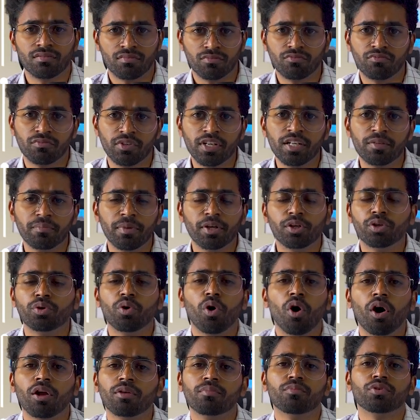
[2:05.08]
treatment to
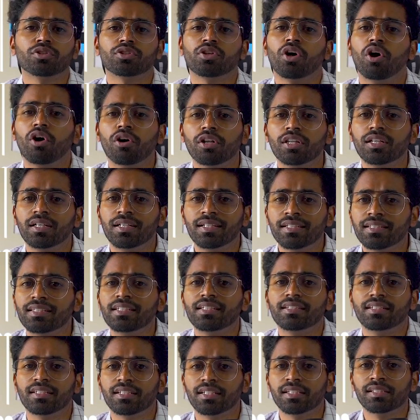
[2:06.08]
almost all the
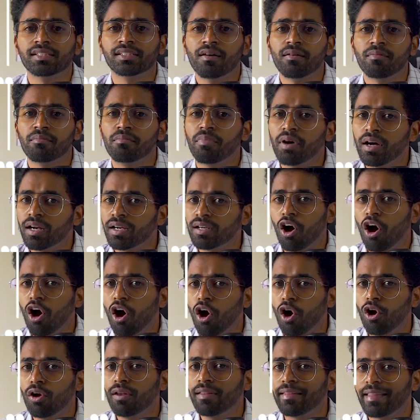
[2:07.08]
diseases, but
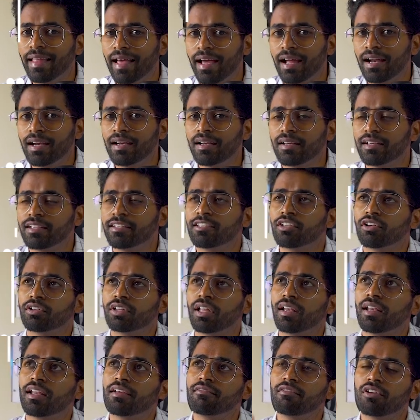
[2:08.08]
all that is on the
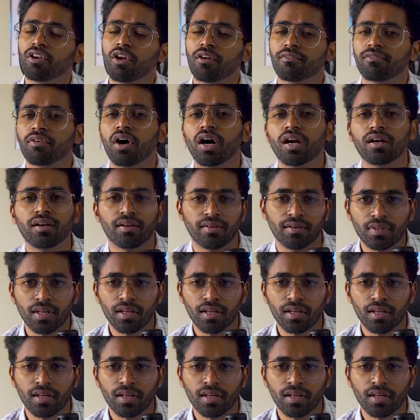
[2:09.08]
level of 100.